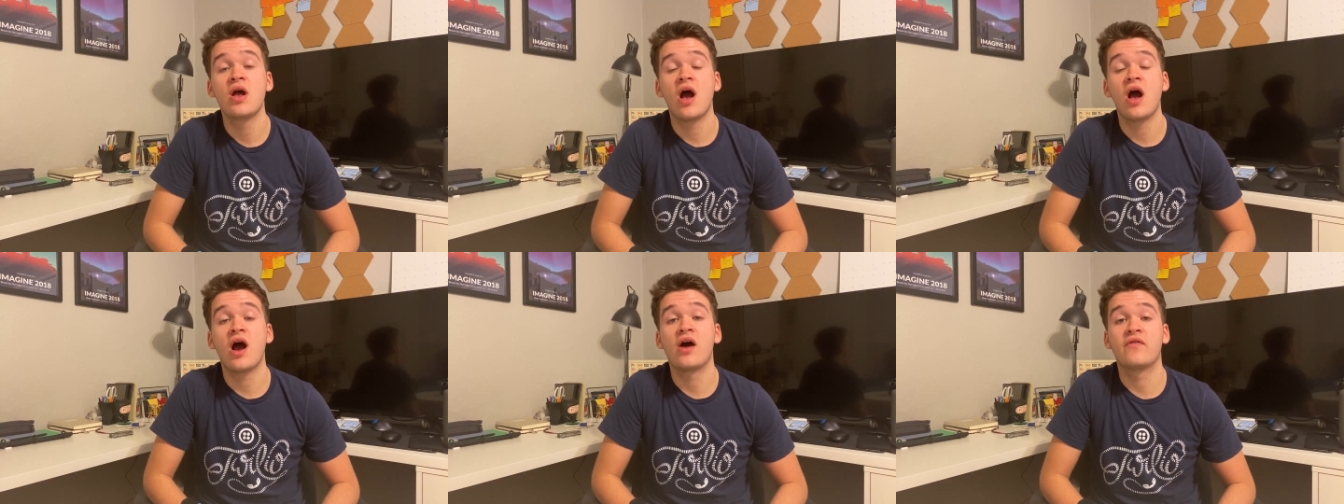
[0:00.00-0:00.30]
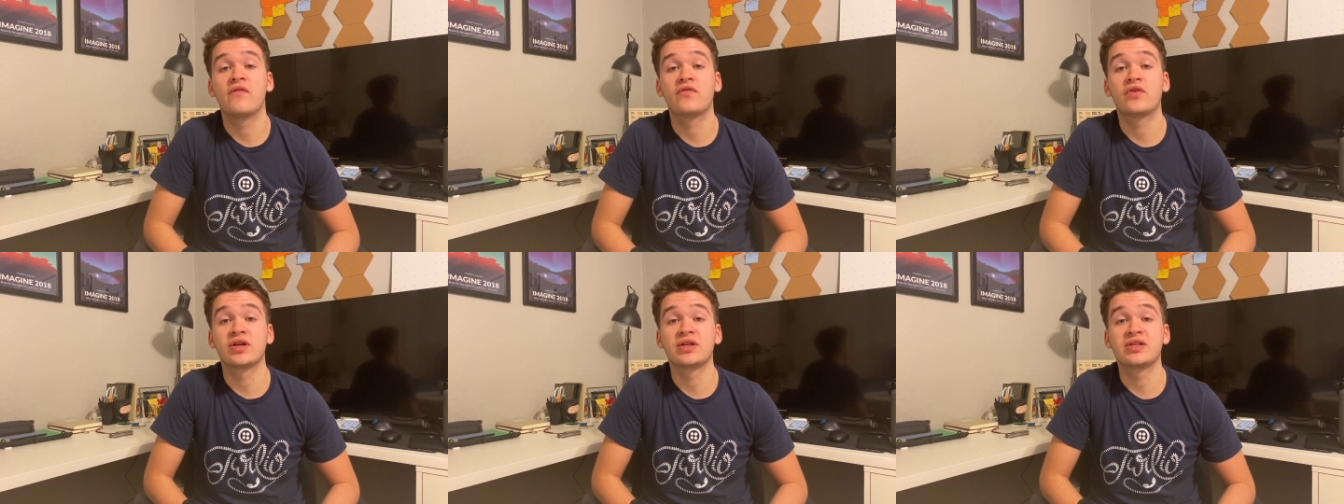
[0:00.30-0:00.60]
Uh,
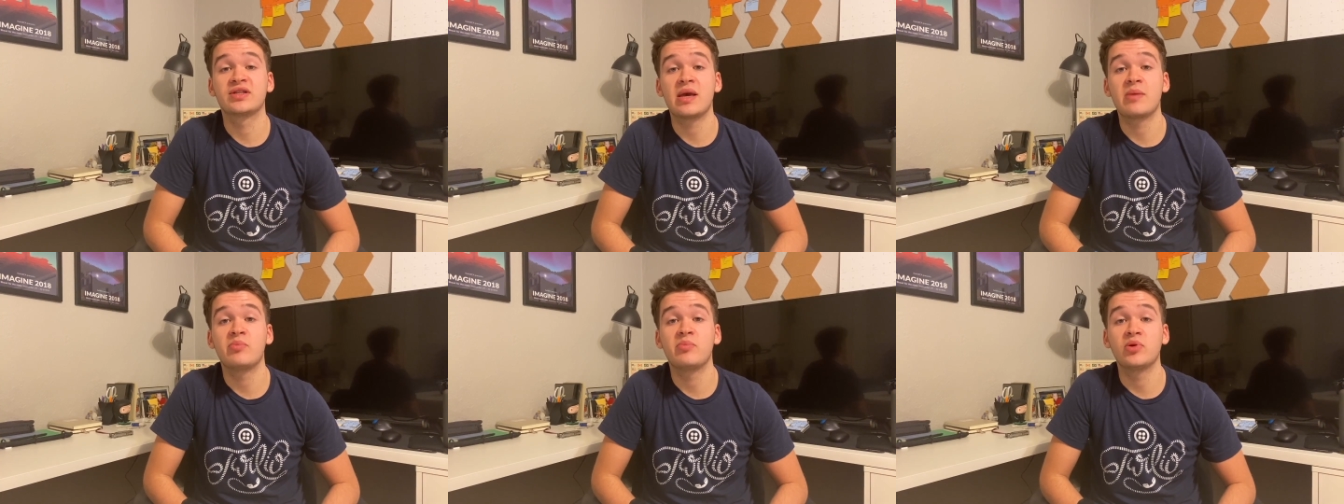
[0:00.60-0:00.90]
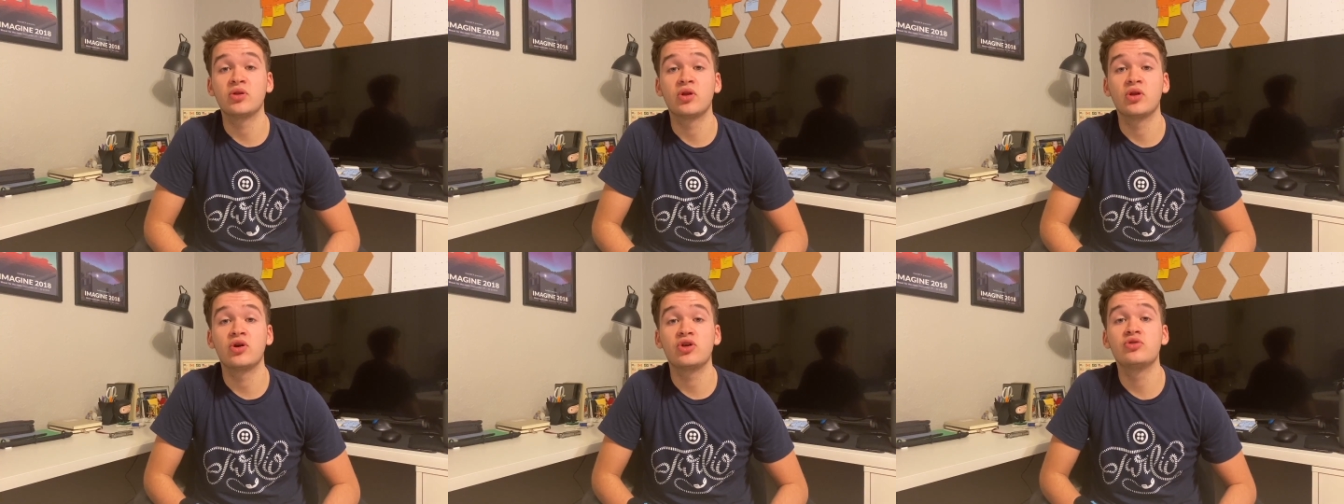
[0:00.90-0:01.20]
for
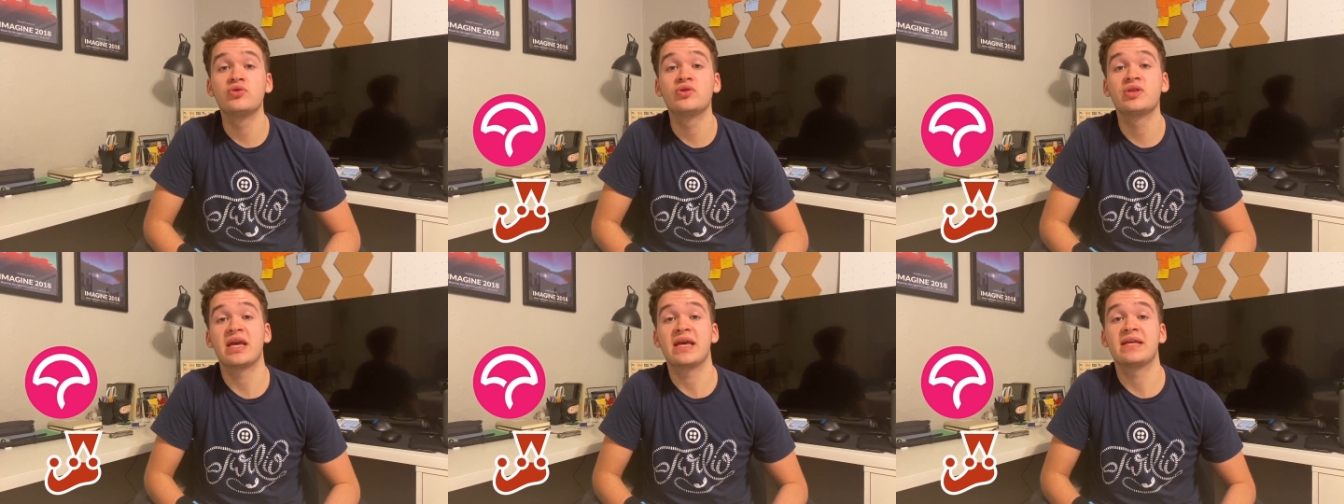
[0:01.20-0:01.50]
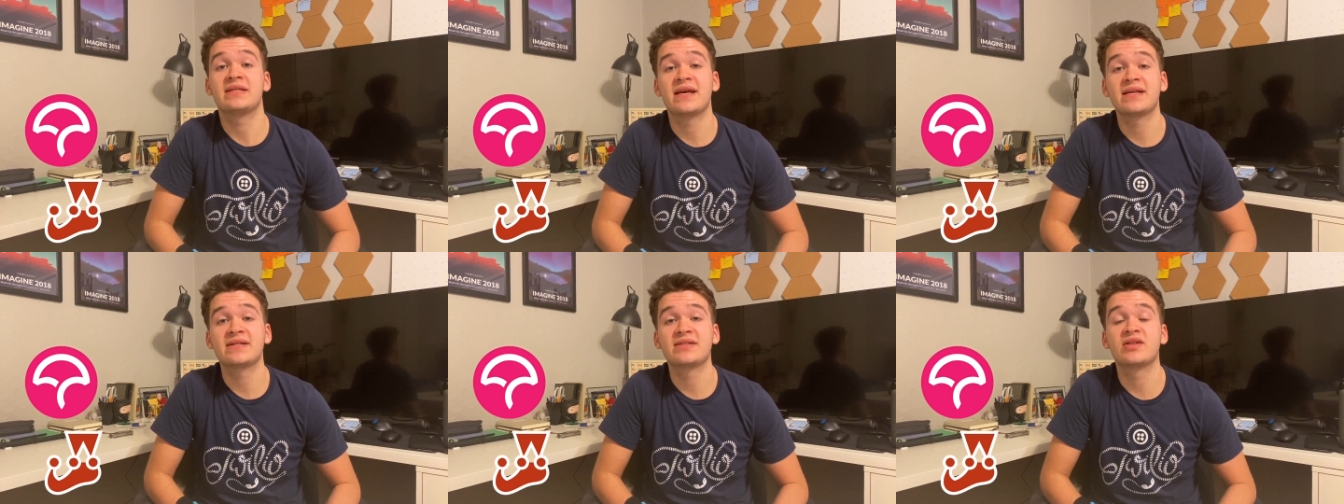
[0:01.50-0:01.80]
example, using a
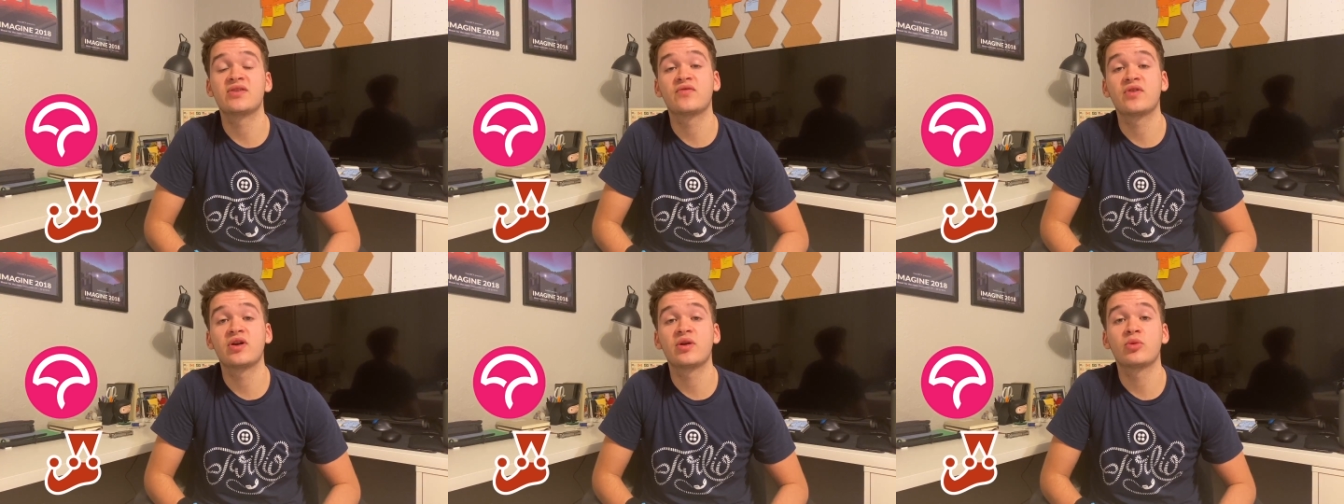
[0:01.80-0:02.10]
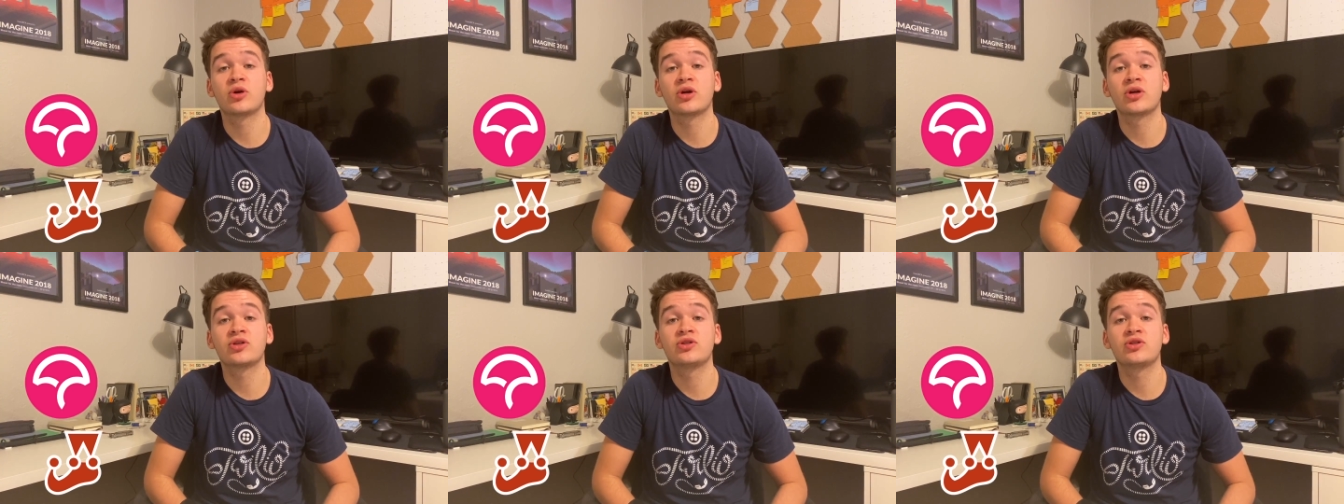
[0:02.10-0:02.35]
testing framework